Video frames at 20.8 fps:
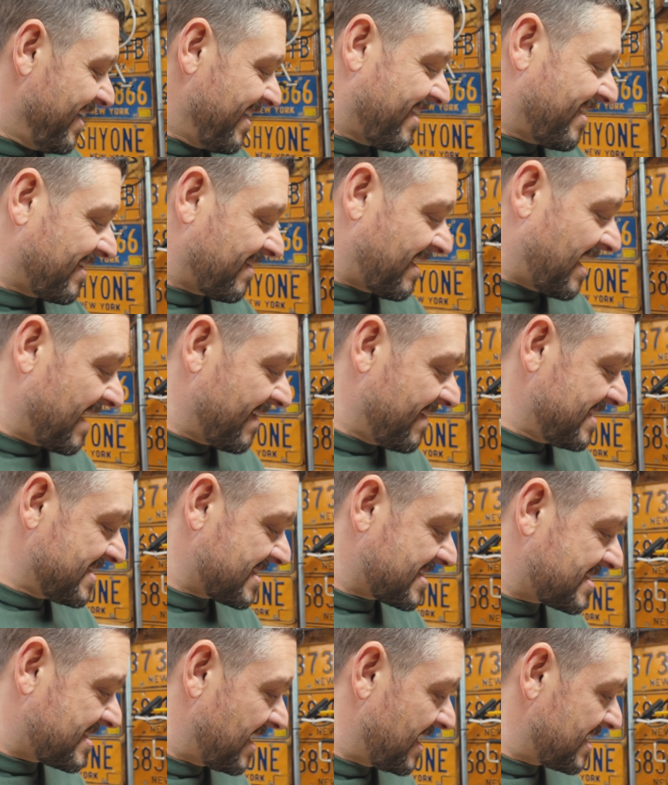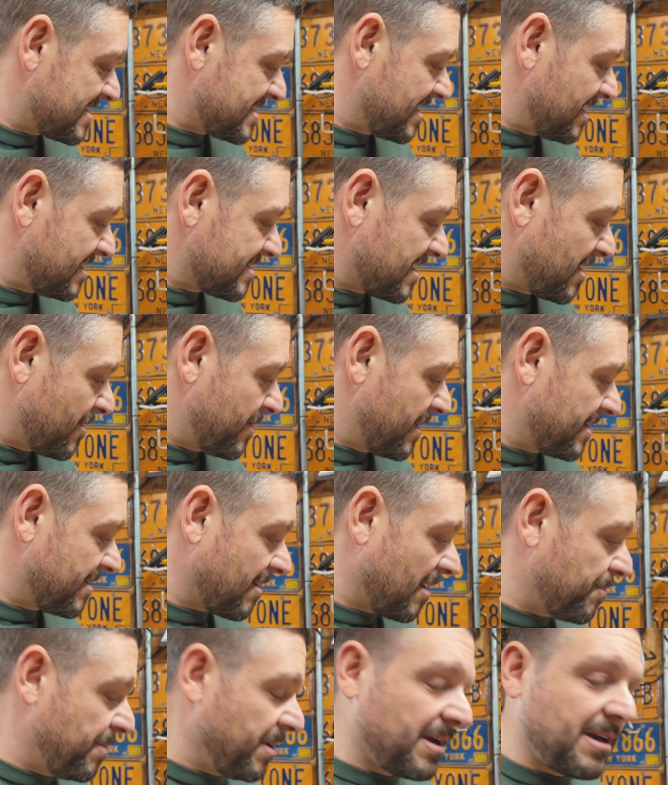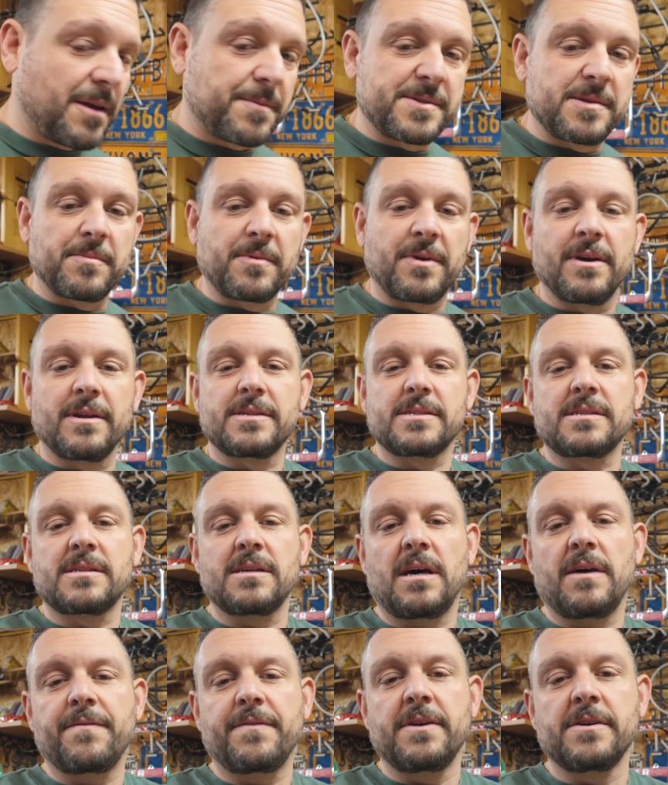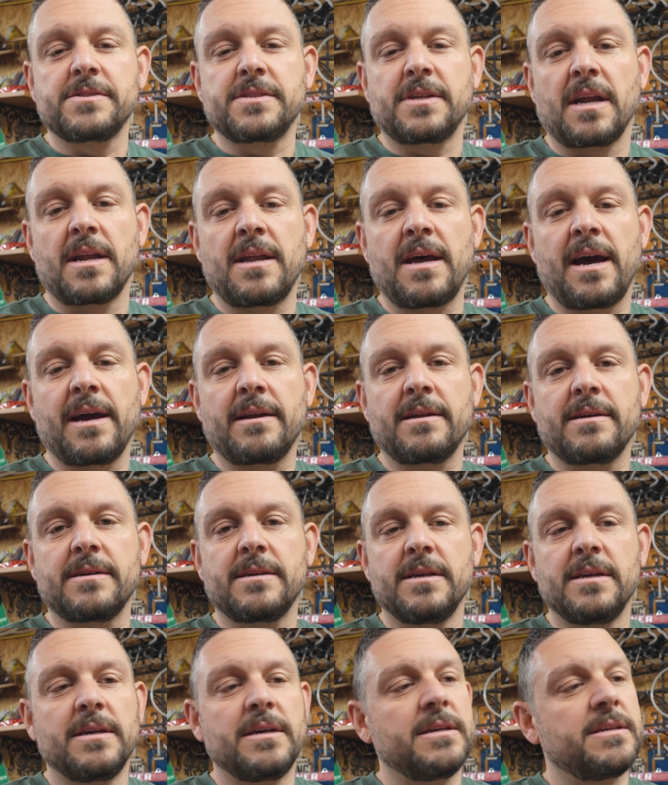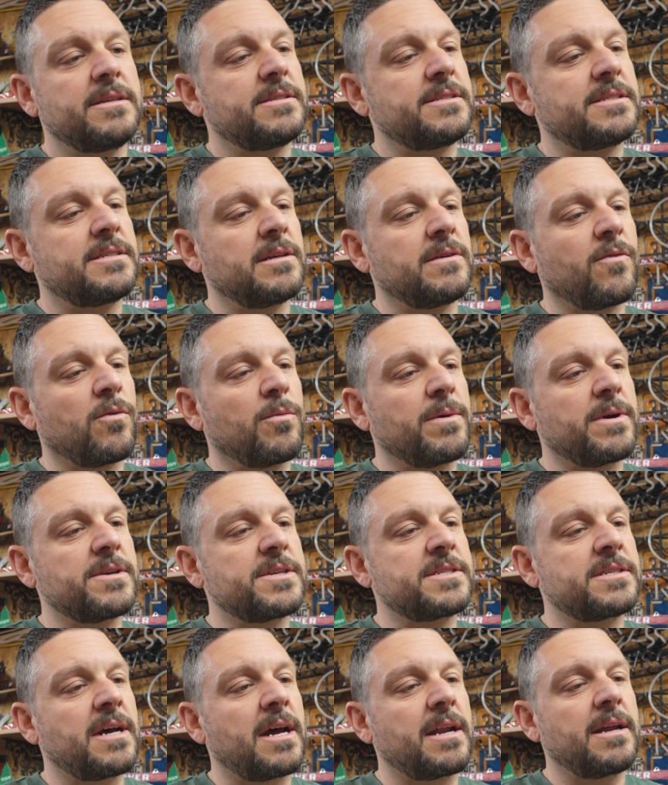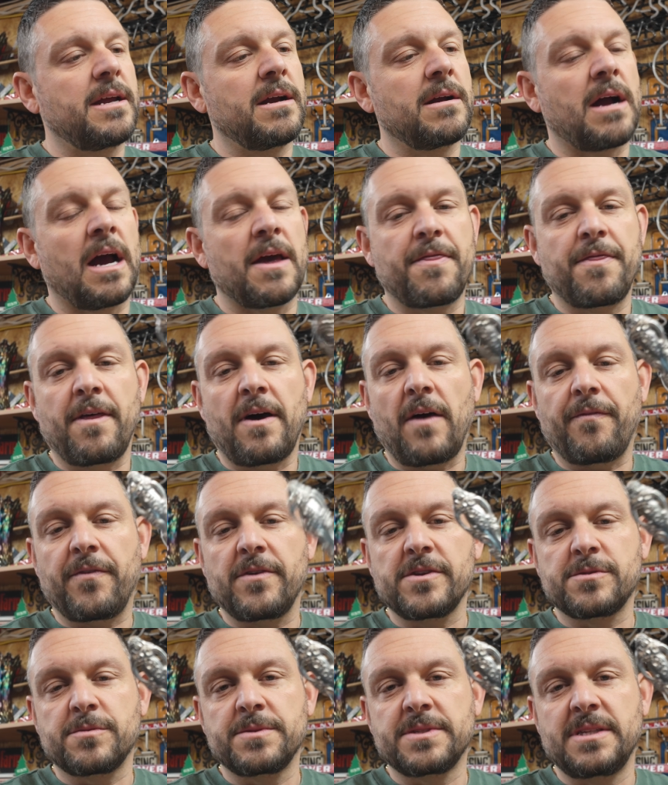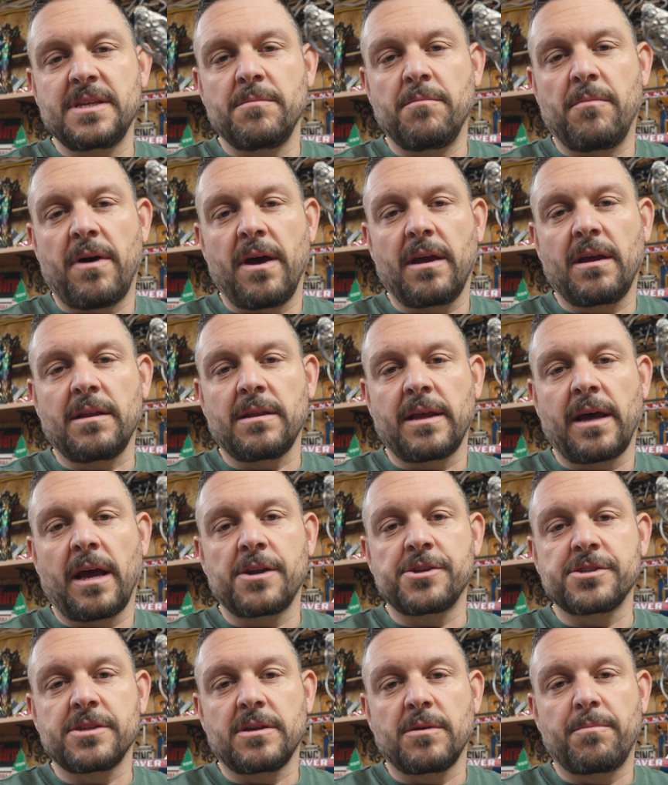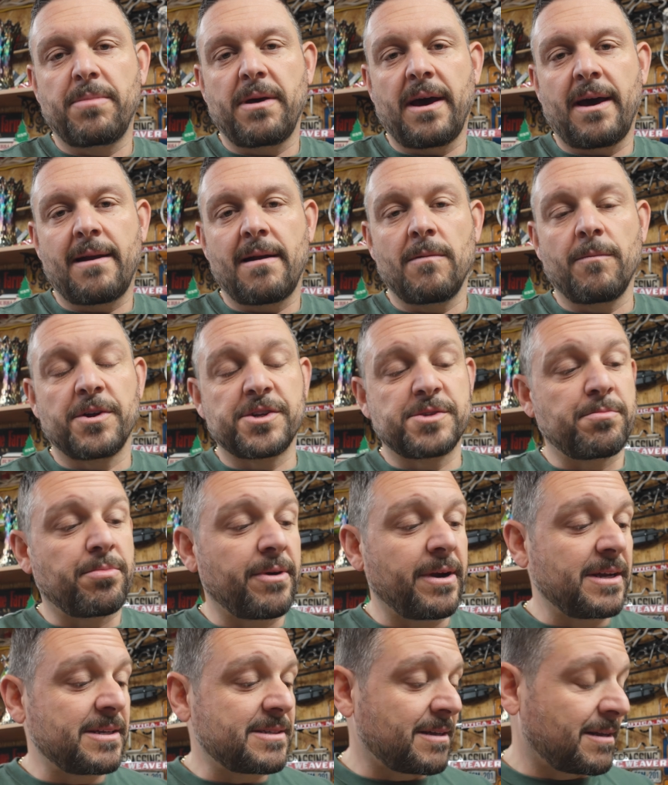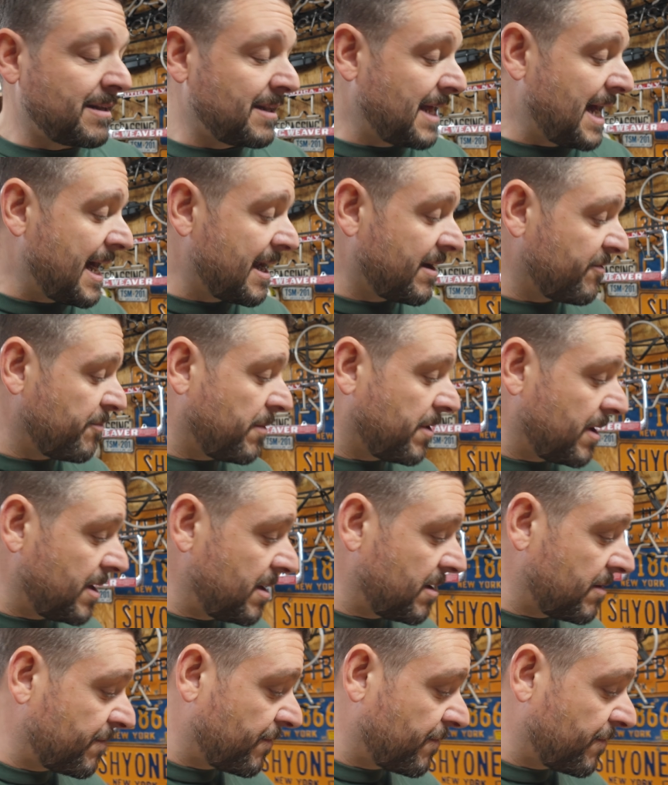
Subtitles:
A lot of these estate sales I went to, I picked up some good stuff. Here's an Oneida silverware set here. I thought this was the Michelangelo pattern, which brings a lot of money.